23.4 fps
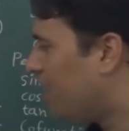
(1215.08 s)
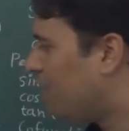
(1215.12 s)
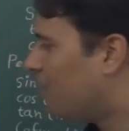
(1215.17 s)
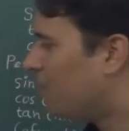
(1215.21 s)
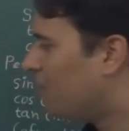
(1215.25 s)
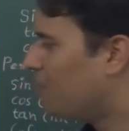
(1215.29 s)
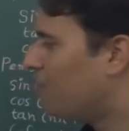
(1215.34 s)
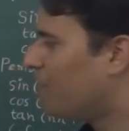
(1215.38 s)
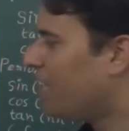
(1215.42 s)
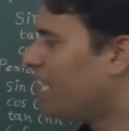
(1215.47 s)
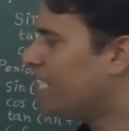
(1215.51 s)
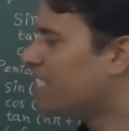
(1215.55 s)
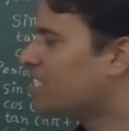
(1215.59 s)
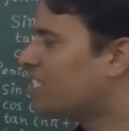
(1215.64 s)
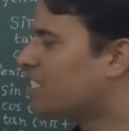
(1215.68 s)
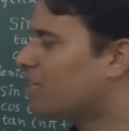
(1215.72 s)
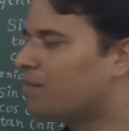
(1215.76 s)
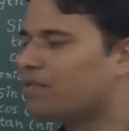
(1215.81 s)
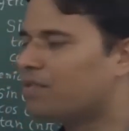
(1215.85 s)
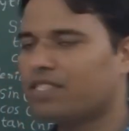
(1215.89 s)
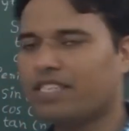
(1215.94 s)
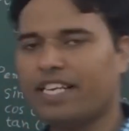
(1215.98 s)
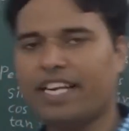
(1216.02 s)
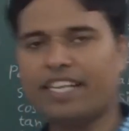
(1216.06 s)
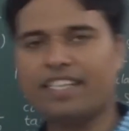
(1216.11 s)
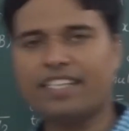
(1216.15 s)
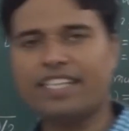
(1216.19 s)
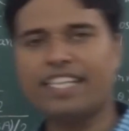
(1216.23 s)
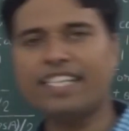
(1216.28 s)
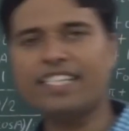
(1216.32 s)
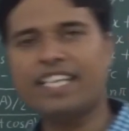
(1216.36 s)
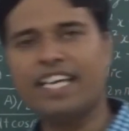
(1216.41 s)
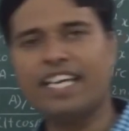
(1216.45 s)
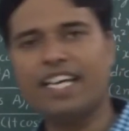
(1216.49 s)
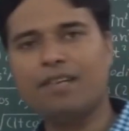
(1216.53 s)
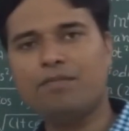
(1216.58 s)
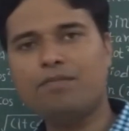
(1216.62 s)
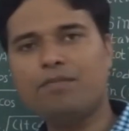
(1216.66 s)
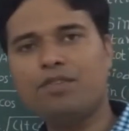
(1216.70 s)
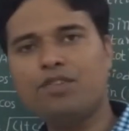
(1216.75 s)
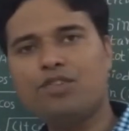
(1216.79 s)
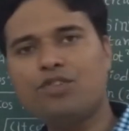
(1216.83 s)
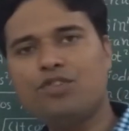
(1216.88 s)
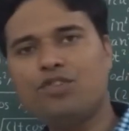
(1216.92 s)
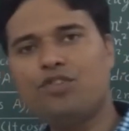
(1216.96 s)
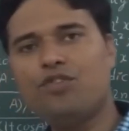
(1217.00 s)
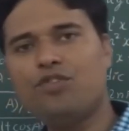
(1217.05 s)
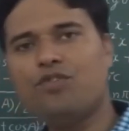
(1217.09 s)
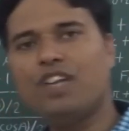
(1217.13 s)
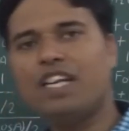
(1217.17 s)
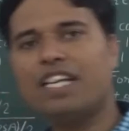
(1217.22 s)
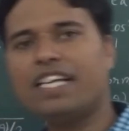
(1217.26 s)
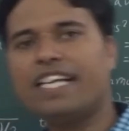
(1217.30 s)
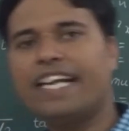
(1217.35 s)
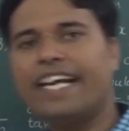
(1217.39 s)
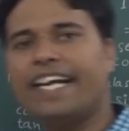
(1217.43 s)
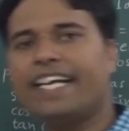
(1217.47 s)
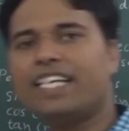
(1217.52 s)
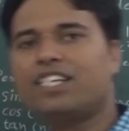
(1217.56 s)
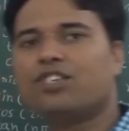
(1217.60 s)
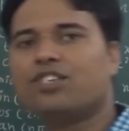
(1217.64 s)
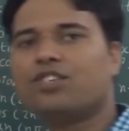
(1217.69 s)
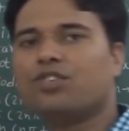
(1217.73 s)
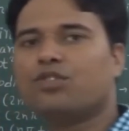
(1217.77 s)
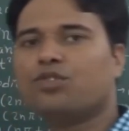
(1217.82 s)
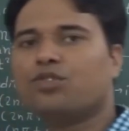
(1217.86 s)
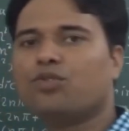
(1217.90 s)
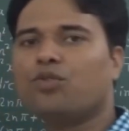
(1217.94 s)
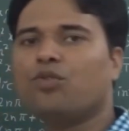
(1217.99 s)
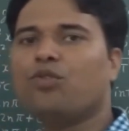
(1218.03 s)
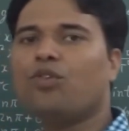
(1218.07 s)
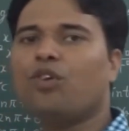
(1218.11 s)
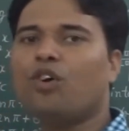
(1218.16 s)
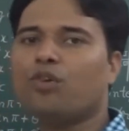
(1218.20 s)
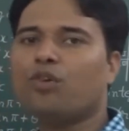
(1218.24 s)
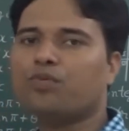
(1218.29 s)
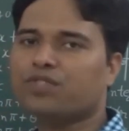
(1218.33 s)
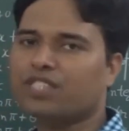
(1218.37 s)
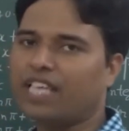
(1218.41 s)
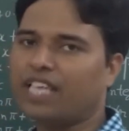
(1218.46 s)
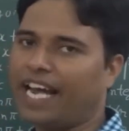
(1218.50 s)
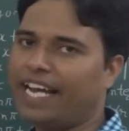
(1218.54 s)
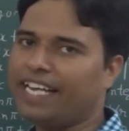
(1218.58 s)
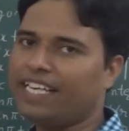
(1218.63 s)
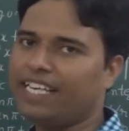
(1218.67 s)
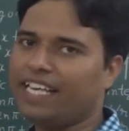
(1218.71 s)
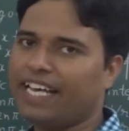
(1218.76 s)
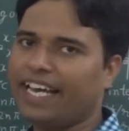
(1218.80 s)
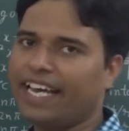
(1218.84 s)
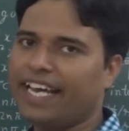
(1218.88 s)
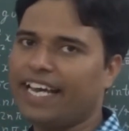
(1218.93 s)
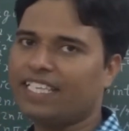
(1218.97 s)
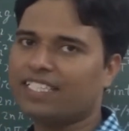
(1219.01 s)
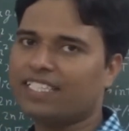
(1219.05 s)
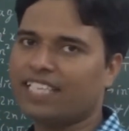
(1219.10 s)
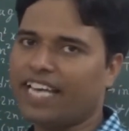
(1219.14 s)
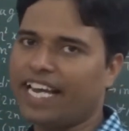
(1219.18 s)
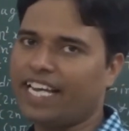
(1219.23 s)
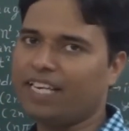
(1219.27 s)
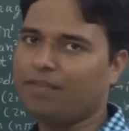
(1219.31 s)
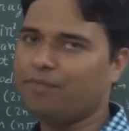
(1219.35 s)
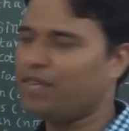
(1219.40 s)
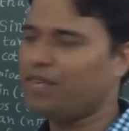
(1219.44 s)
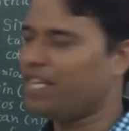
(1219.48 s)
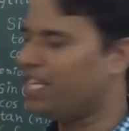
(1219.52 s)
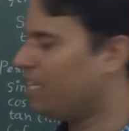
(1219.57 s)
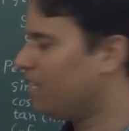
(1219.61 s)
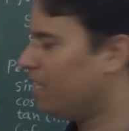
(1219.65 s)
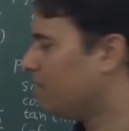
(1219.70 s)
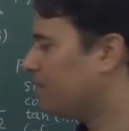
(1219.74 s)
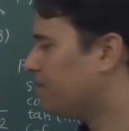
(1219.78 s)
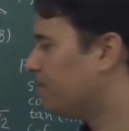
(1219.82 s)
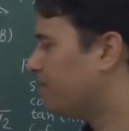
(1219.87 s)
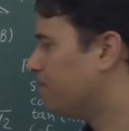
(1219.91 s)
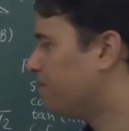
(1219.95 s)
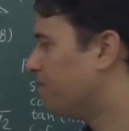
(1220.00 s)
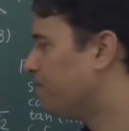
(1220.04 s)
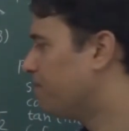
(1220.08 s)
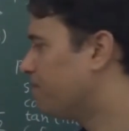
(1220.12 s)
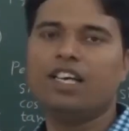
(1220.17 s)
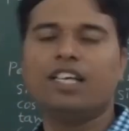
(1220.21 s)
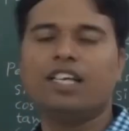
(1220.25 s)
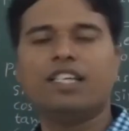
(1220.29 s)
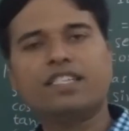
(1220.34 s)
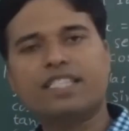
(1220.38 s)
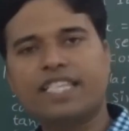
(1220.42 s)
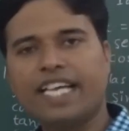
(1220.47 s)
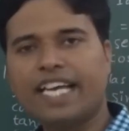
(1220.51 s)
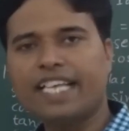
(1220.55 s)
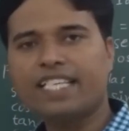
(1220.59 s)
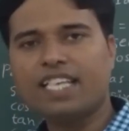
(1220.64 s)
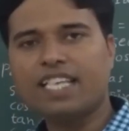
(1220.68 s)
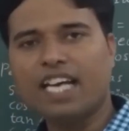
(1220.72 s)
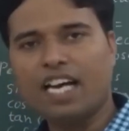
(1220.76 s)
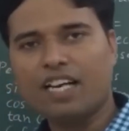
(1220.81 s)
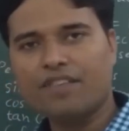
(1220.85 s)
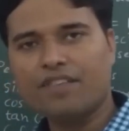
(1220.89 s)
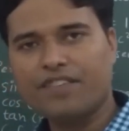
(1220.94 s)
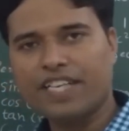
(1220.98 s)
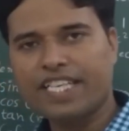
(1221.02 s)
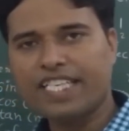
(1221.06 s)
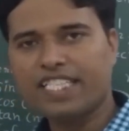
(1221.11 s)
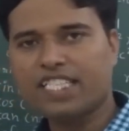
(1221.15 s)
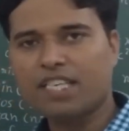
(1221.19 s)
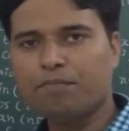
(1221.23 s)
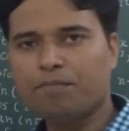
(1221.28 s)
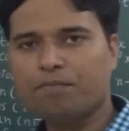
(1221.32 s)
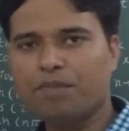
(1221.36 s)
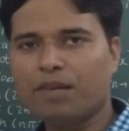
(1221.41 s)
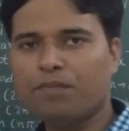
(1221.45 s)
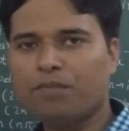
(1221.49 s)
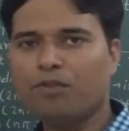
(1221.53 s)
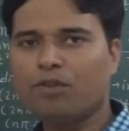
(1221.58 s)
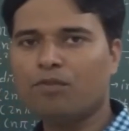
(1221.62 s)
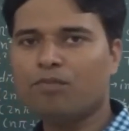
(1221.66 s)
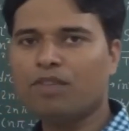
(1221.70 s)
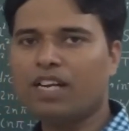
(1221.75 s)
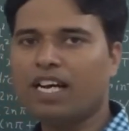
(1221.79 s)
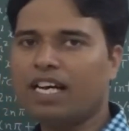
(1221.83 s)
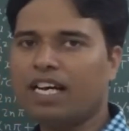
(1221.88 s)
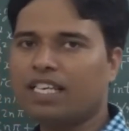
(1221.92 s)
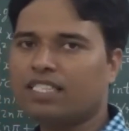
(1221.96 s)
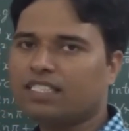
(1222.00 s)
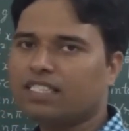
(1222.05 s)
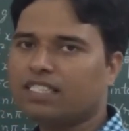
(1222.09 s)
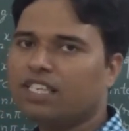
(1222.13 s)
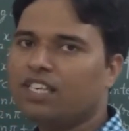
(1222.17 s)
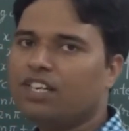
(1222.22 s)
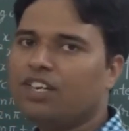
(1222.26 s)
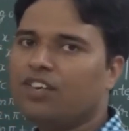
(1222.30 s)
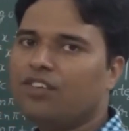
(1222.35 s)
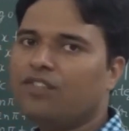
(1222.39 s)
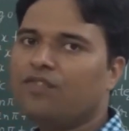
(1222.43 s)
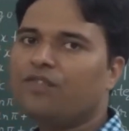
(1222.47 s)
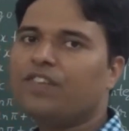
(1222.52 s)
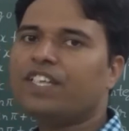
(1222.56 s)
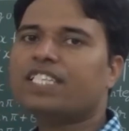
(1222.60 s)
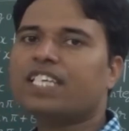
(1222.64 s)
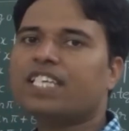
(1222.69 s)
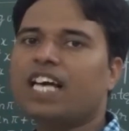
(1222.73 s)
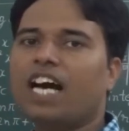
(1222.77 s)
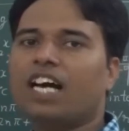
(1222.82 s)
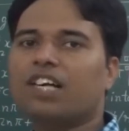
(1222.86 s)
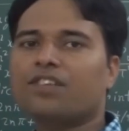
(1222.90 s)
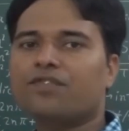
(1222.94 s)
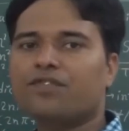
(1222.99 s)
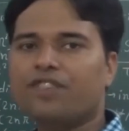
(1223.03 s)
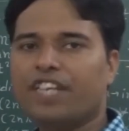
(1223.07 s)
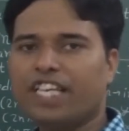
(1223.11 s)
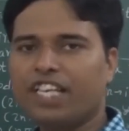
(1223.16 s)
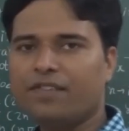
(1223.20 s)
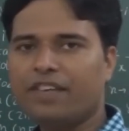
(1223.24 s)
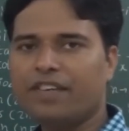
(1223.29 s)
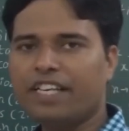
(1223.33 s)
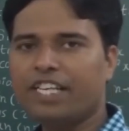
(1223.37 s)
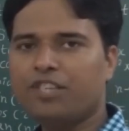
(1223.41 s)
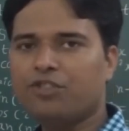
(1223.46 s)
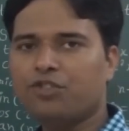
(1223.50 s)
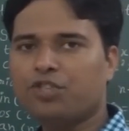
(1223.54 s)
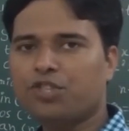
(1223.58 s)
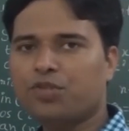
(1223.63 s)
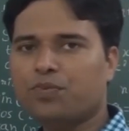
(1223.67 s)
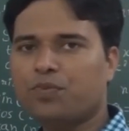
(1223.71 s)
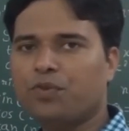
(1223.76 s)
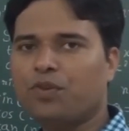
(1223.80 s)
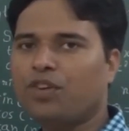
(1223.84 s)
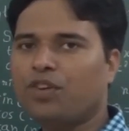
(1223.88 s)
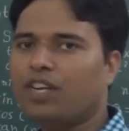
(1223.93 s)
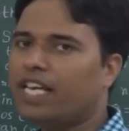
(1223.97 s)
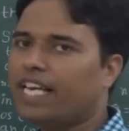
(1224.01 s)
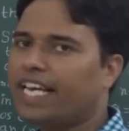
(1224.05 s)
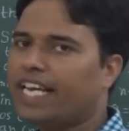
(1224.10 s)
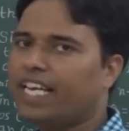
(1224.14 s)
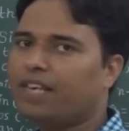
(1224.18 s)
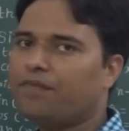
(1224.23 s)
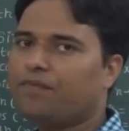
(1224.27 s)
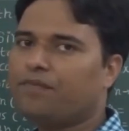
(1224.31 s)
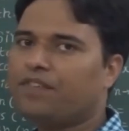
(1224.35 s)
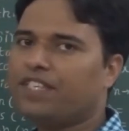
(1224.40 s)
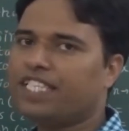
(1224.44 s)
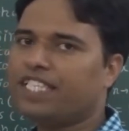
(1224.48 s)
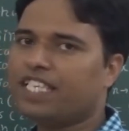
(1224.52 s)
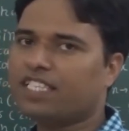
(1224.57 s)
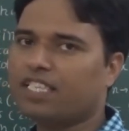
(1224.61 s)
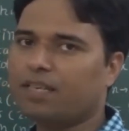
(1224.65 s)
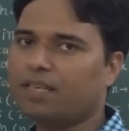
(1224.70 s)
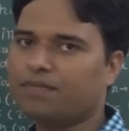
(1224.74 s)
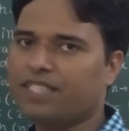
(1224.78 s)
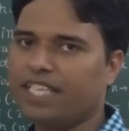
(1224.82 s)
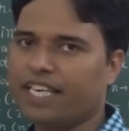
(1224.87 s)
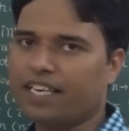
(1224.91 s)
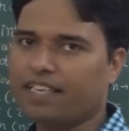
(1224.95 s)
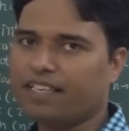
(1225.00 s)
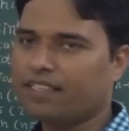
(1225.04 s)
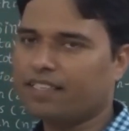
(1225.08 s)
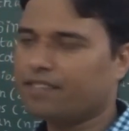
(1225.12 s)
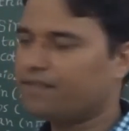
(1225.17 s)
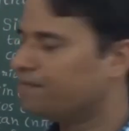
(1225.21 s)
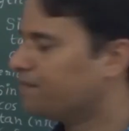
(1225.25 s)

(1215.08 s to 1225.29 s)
When subtracting them, you will get 2 of sine a sine b. These are very simple formulas which are very useful in physics subject.